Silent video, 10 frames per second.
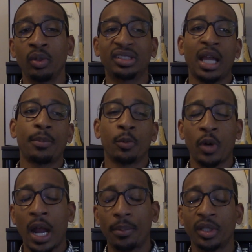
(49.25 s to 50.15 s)
what type of
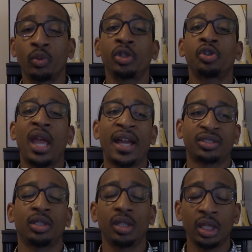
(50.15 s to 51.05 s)
property, what you're
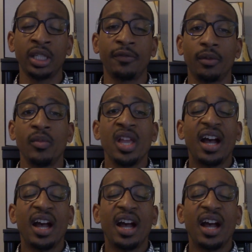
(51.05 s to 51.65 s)
actually going to leave them.